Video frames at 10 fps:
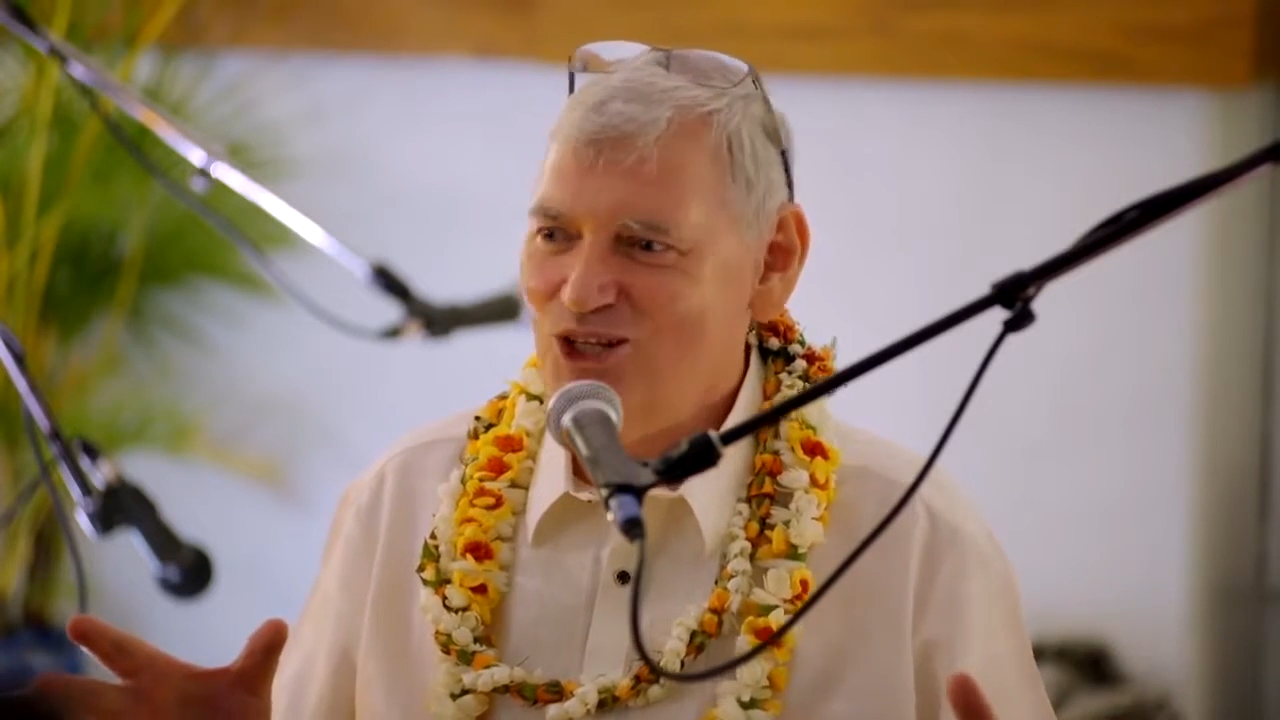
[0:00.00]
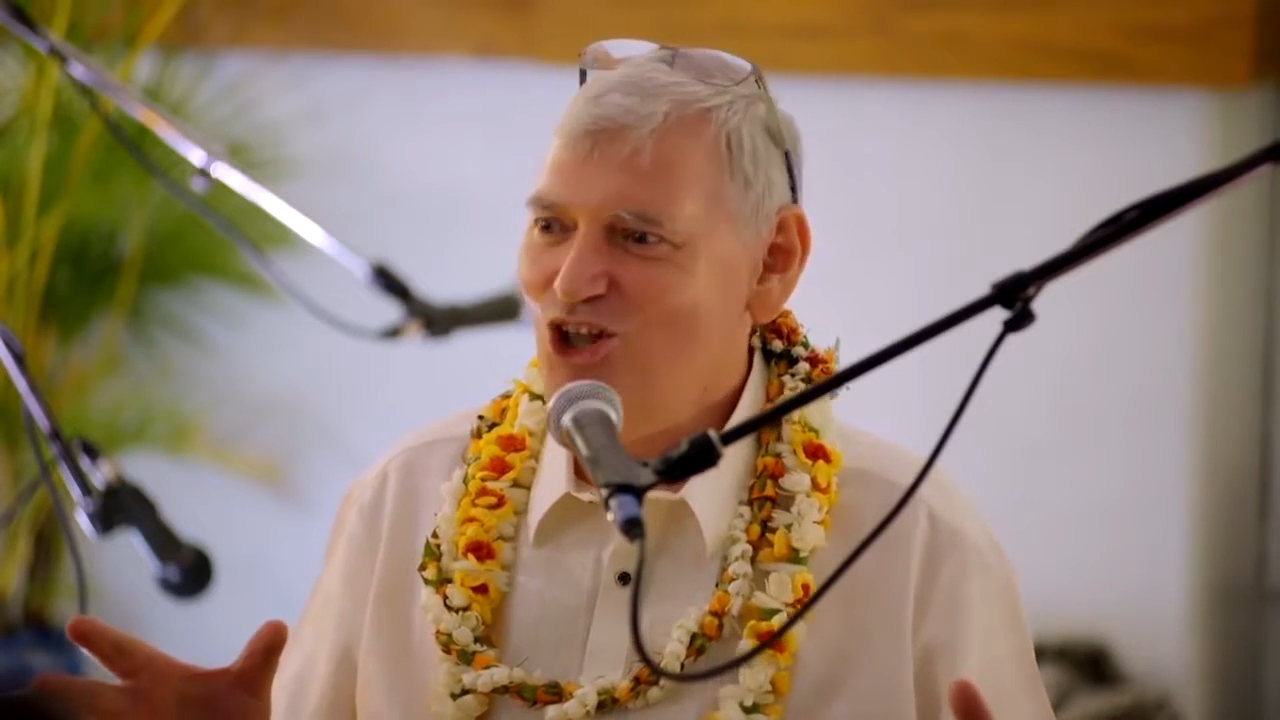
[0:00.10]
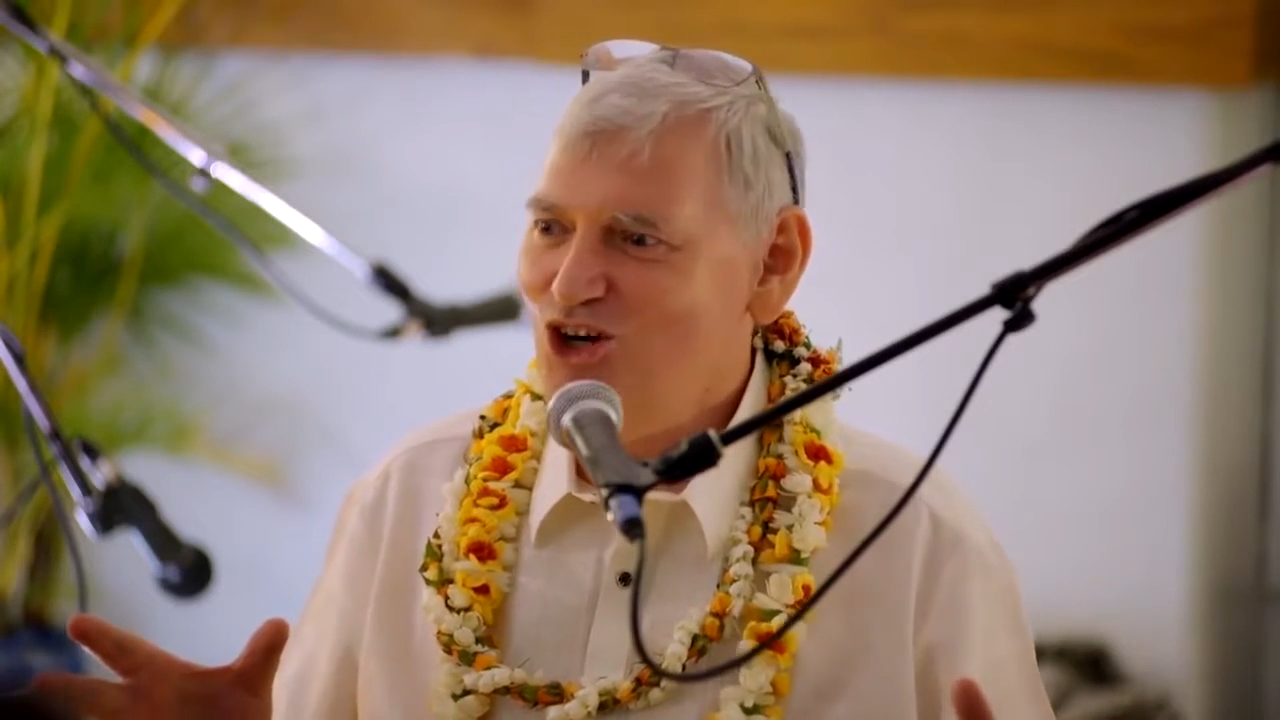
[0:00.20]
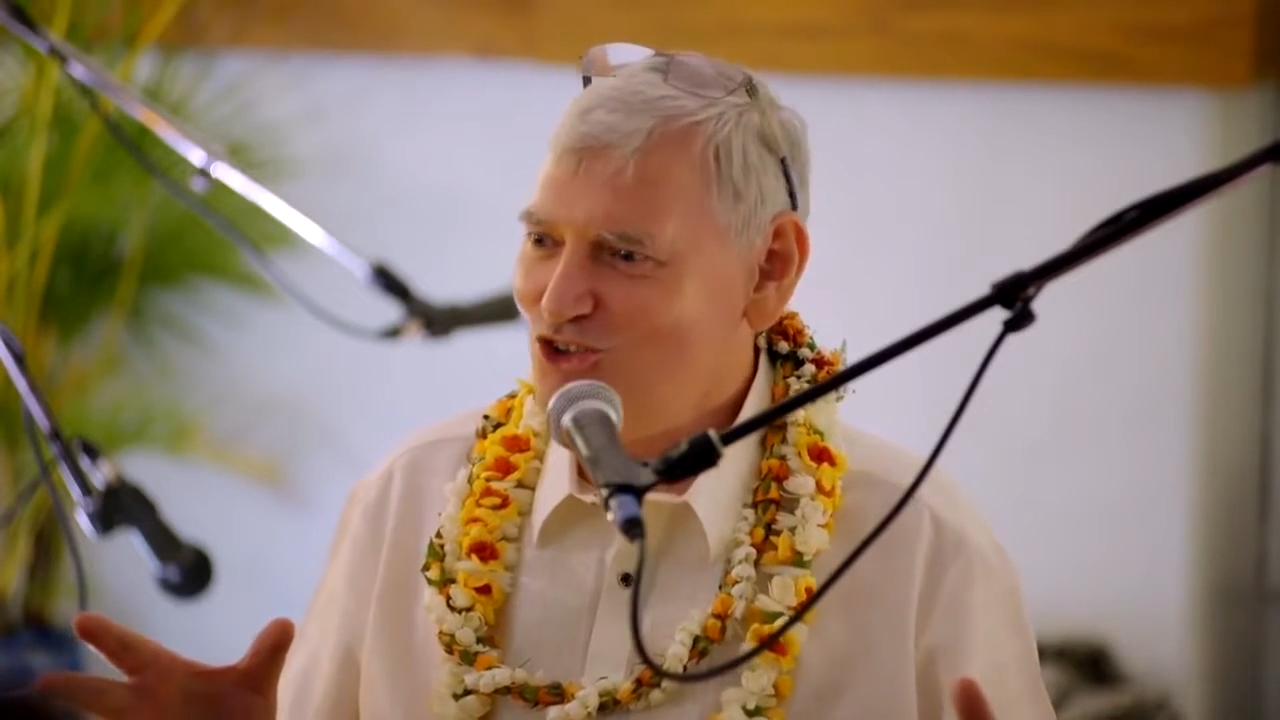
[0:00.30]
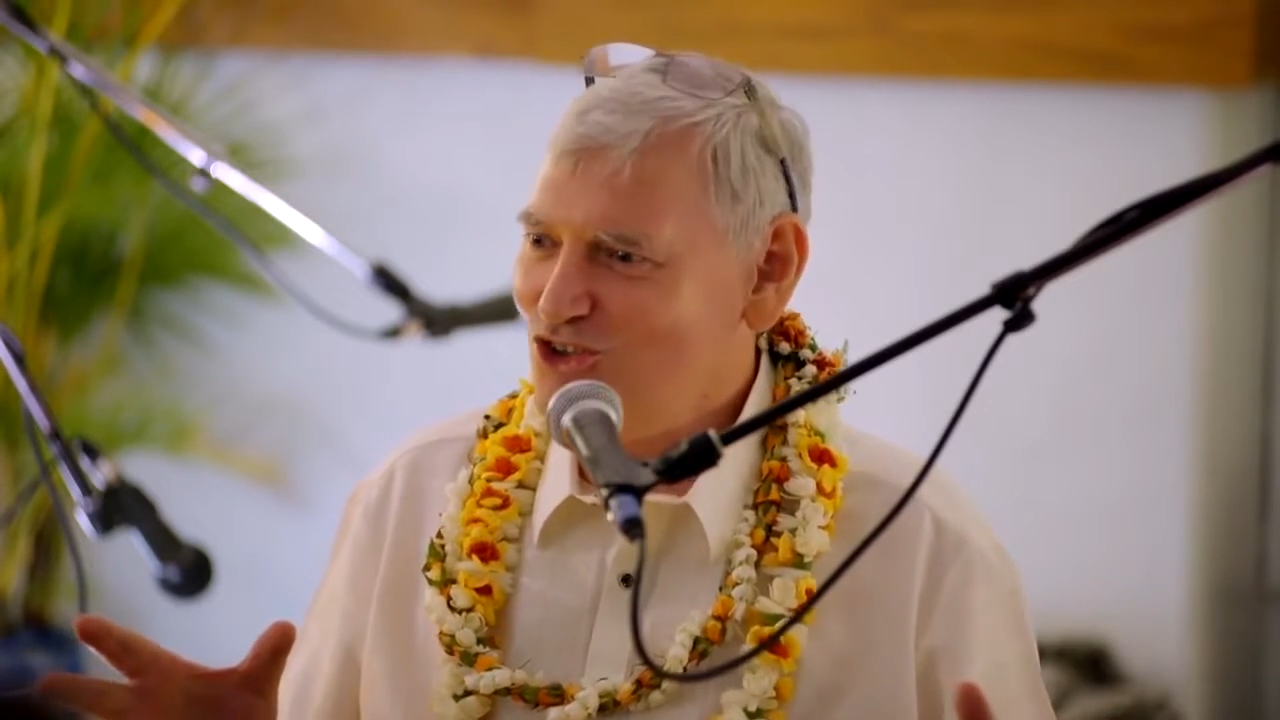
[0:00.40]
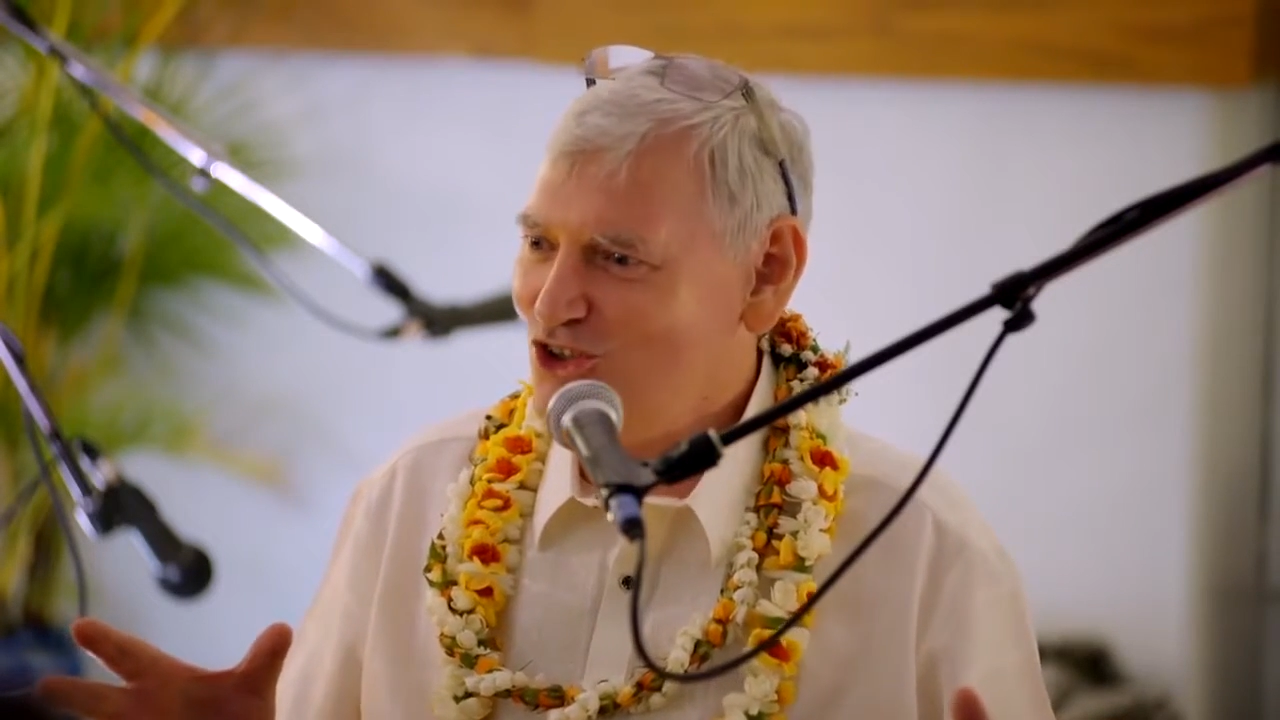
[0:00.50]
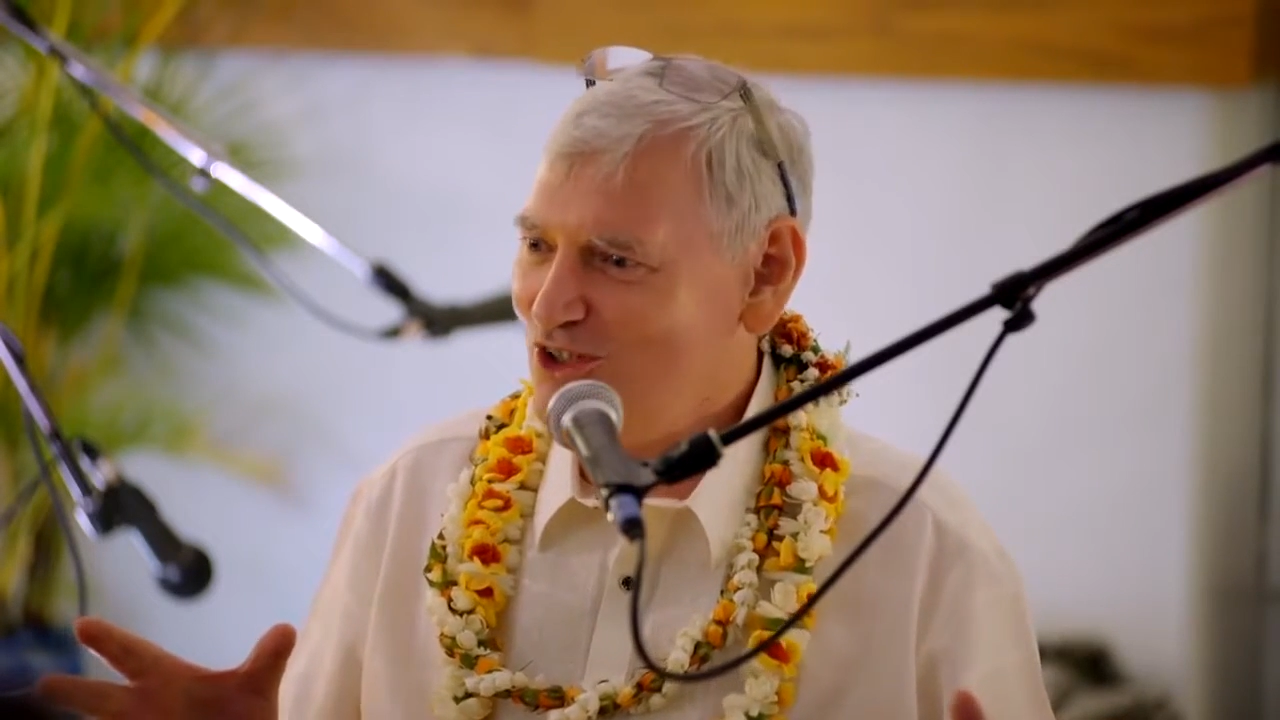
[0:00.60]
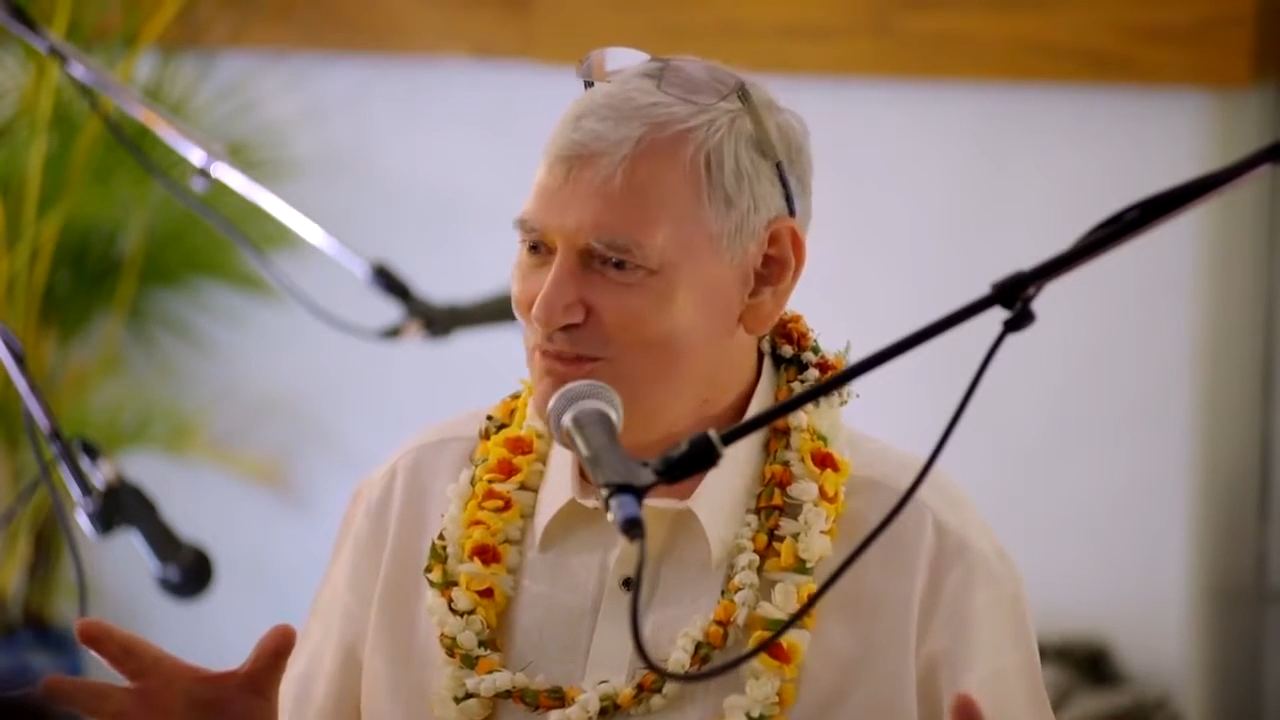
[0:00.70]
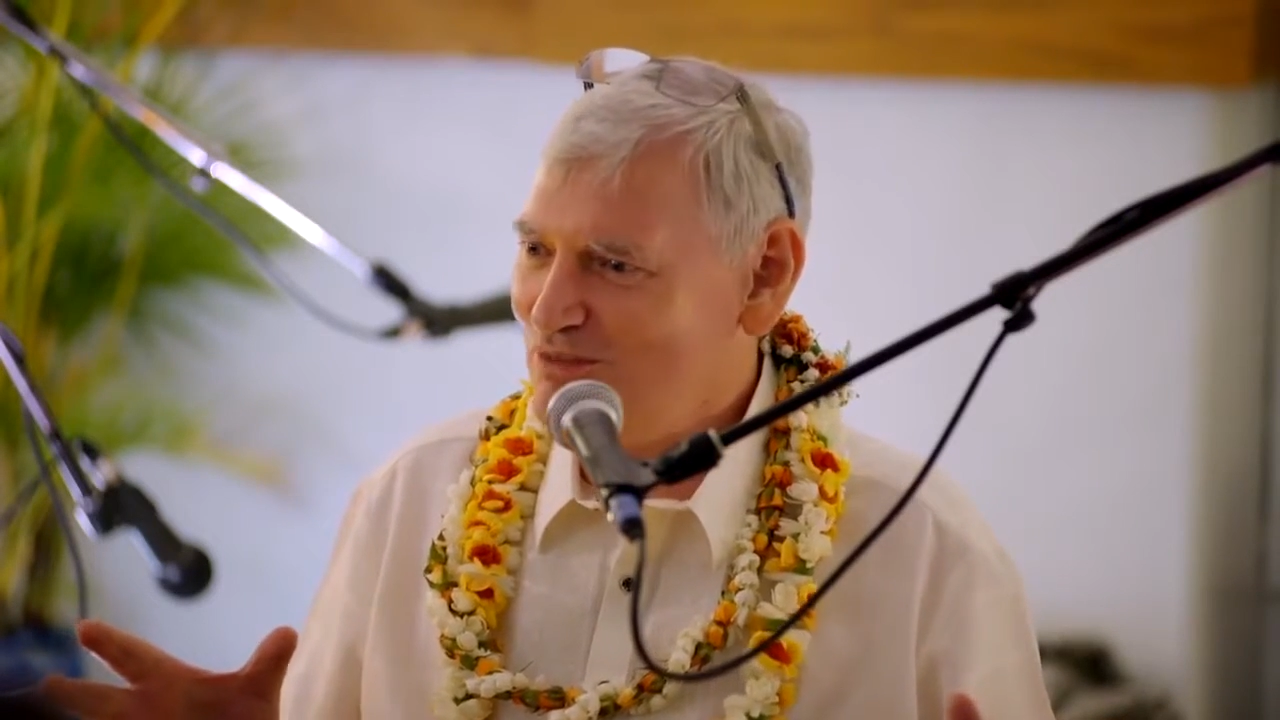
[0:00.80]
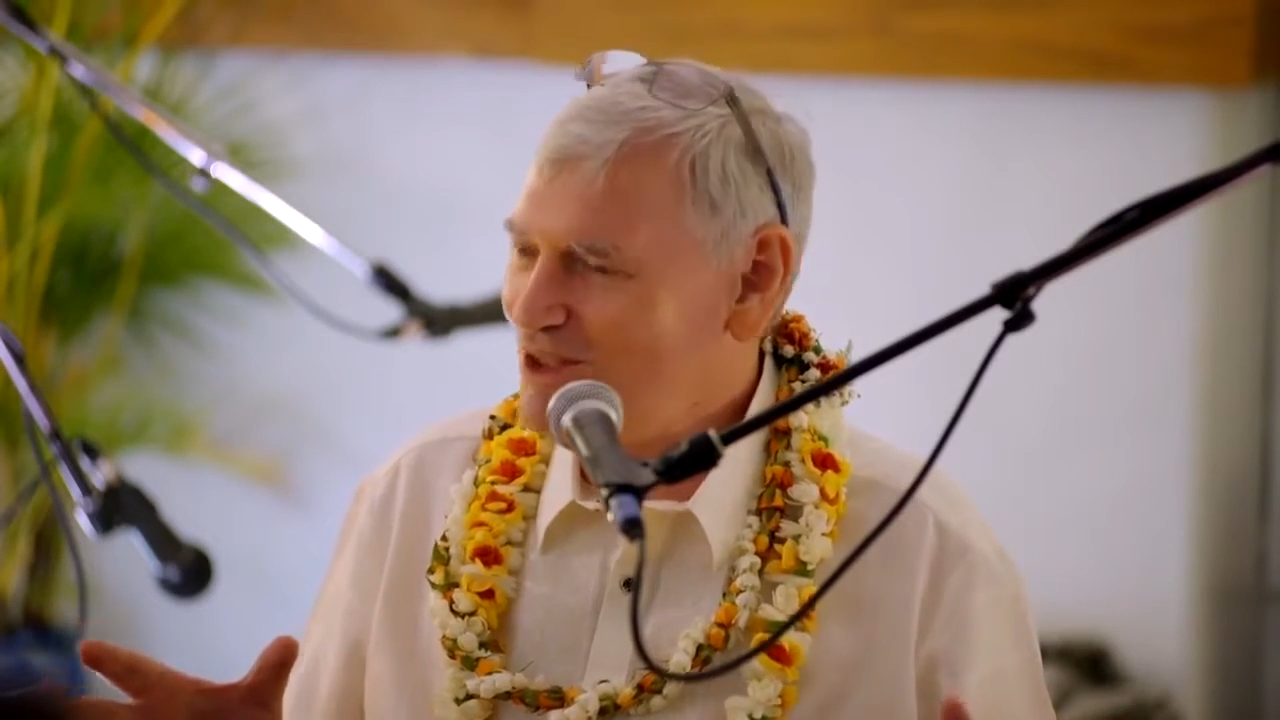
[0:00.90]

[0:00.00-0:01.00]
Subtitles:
long term.